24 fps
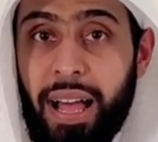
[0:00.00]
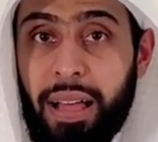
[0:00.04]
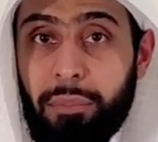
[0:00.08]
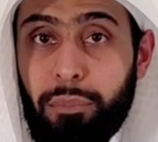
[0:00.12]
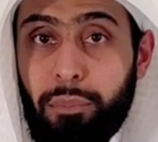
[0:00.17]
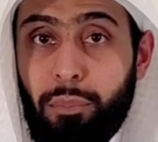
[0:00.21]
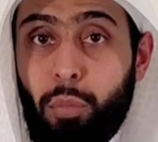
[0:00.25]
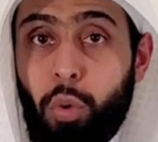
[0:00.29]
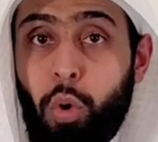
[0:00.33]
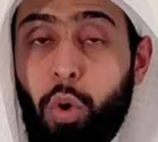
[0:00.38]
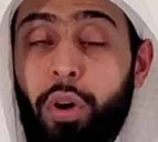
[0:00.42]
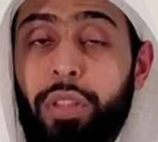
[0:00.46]

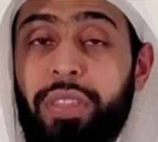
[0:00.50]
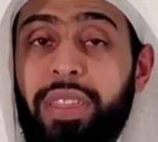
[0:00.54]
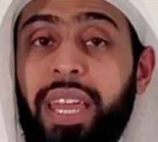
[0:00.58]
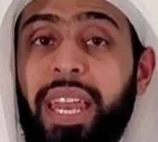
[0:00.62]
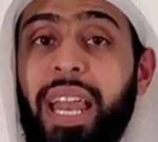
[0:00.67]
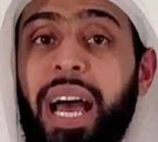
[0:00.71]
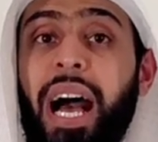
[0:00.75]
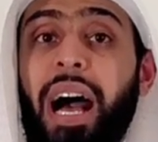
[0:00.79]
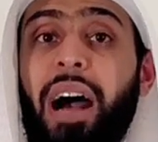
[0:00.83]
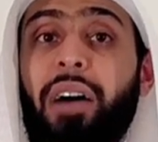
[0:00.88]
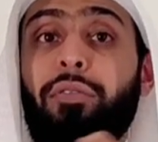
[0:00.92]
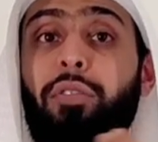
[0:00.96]
more than
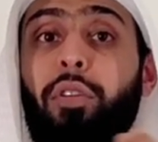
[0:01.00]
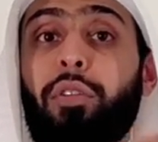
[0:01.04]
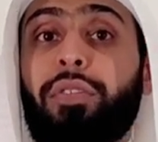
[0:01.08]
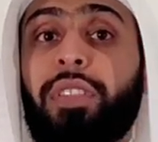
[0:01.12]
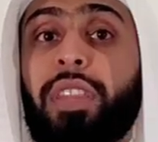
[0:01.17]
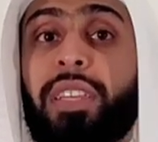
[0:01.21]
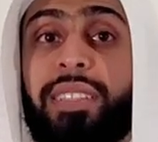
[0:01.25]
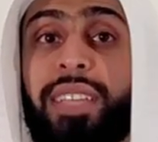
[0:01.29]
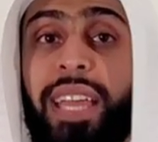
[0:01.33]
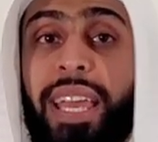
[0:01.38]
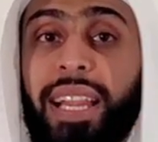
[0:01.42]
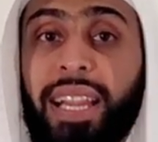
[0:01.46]
half of
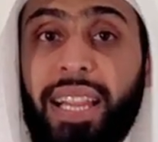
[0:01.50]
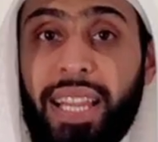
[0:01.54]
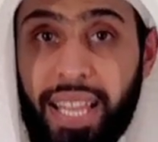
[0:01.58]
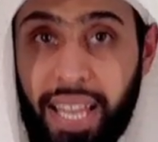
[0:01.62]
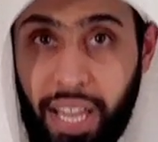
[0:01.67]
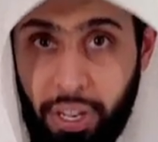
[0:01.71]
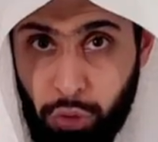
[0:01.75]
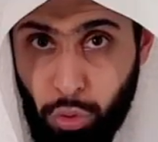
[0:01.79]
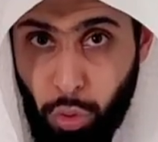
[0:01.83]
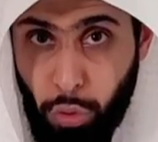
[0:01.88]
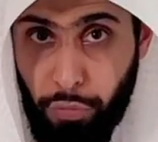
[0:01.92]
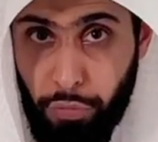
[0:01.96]
the tail
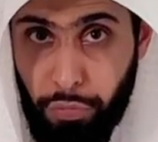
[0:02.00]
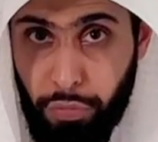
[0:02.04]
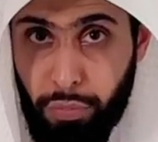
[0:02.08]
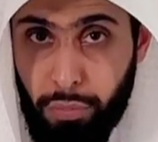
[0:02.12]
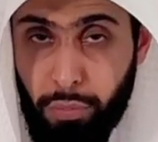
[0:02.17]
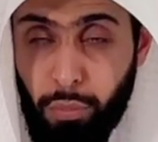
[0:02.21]
cut off,